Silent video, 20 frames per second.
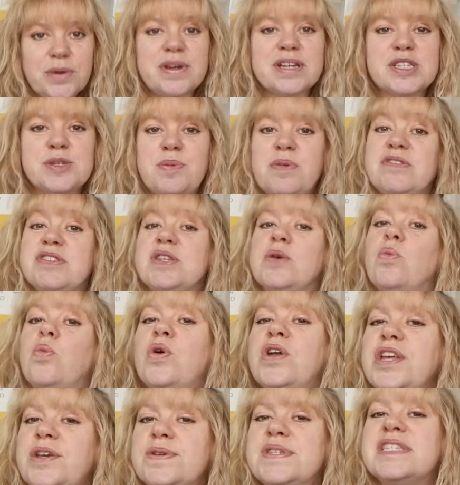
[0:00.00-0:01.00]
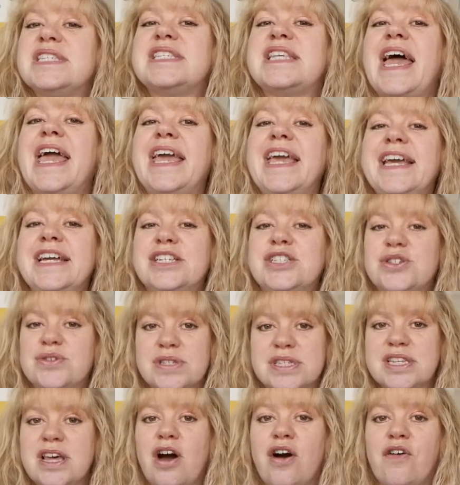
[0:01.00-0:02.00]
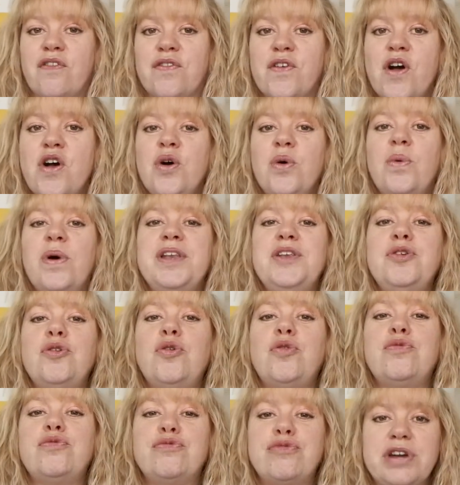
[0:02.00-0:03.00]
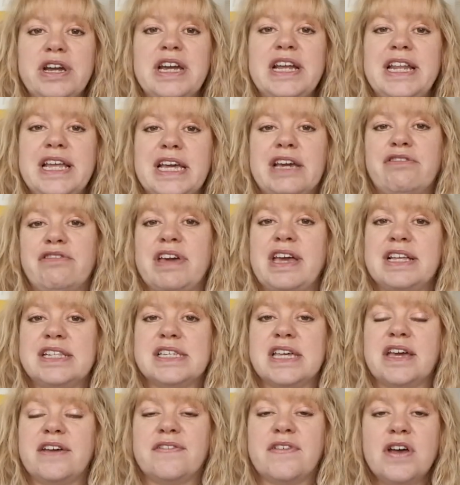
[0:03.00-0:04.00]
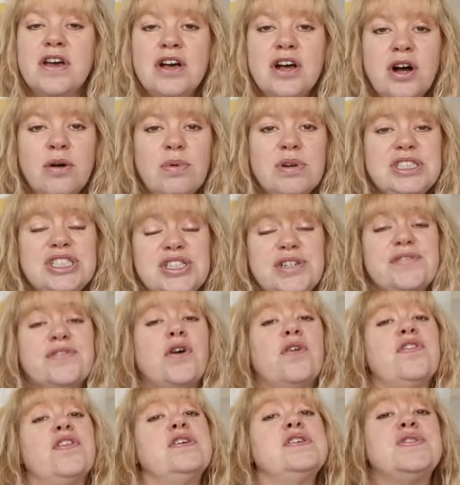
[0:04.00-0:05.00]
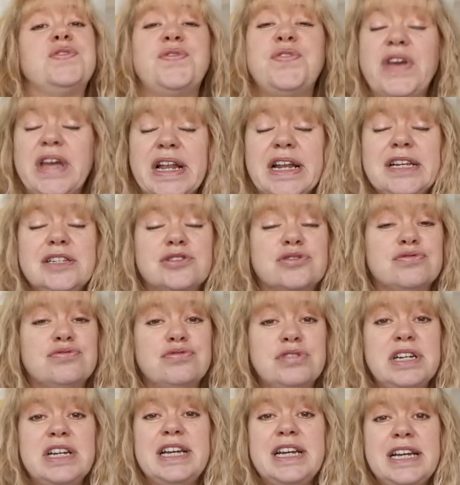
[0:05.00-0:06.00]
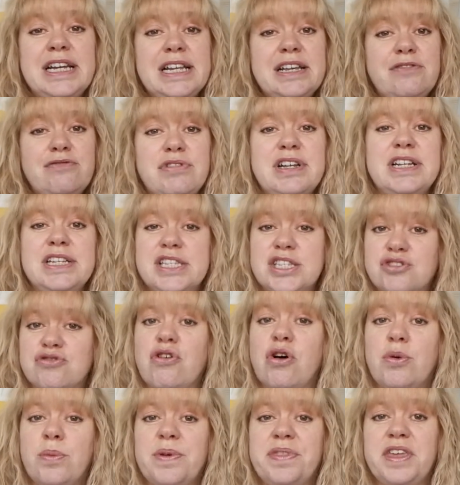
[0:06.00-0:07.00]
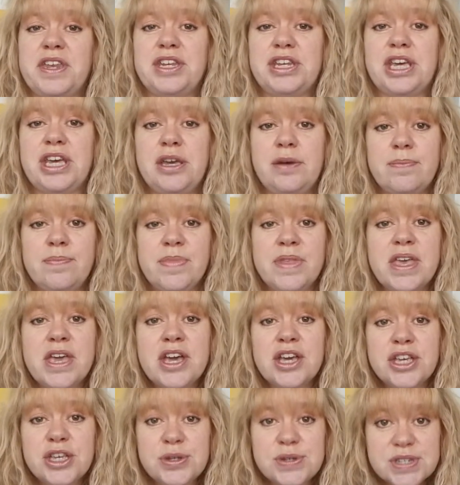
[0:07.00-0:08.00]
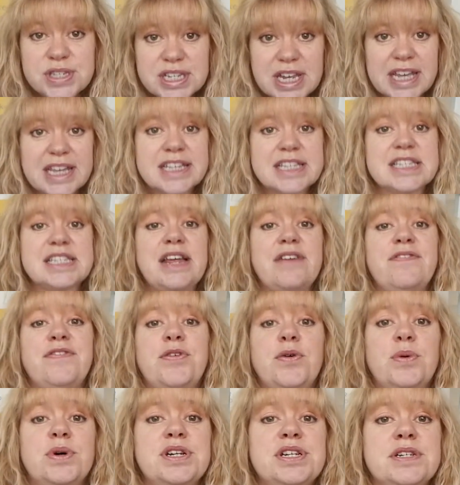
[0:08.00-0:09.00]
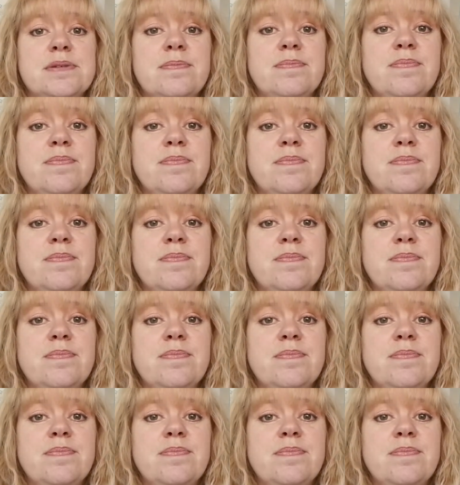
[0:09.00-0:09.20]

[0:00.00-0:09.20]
experiencing? What are you saying to yourself when you're really creative? And once you've got those feelings really, really strong within you, you take a step forward